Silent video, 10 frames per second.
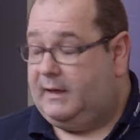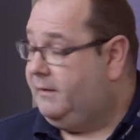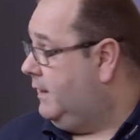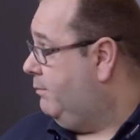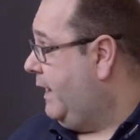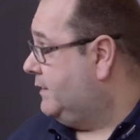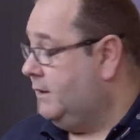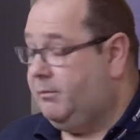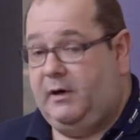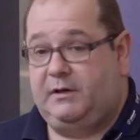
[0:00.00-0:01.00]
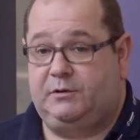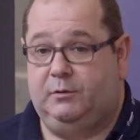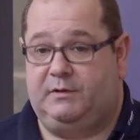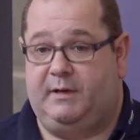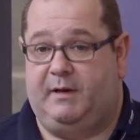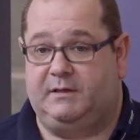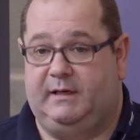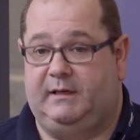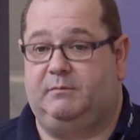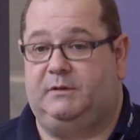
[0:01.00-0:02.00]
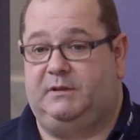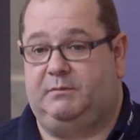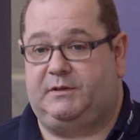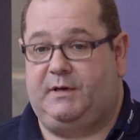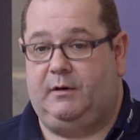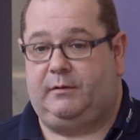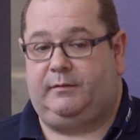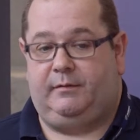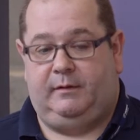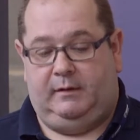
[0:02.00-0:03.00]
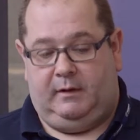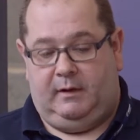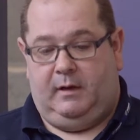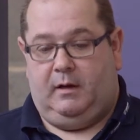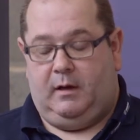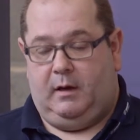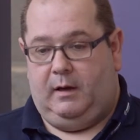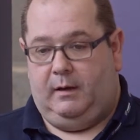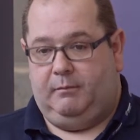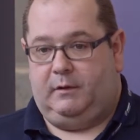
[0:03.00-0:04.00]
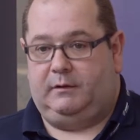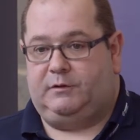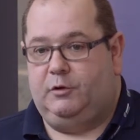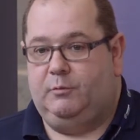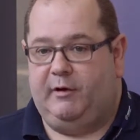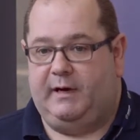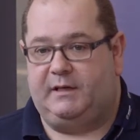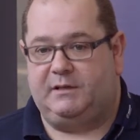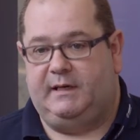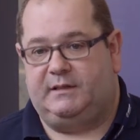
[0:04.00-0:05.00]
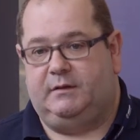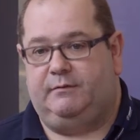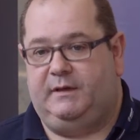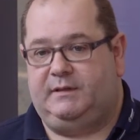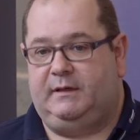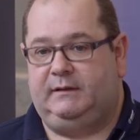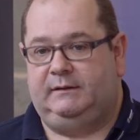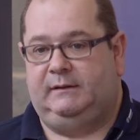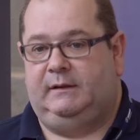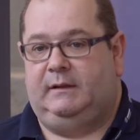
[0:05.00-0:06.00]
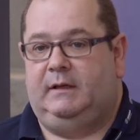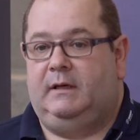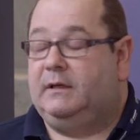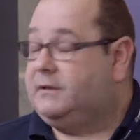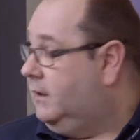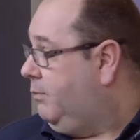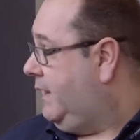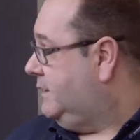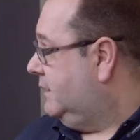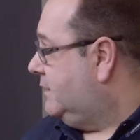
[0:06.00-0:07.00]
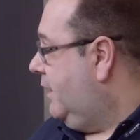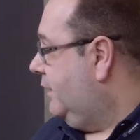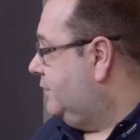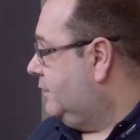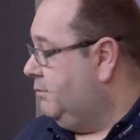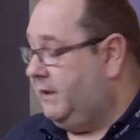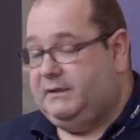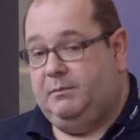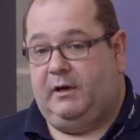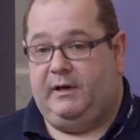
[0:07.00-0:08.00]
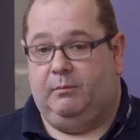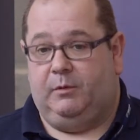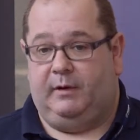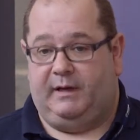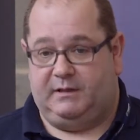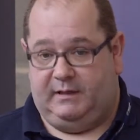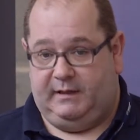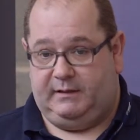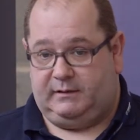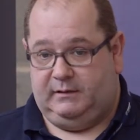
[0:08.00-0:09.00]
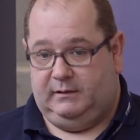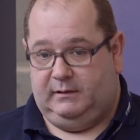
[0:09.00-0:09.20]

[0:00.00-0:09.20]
and they're backed up by shore team engineers, which is myself, 2 marine engineers and a fitter. So the basic tasks are completed by the onboard engineers.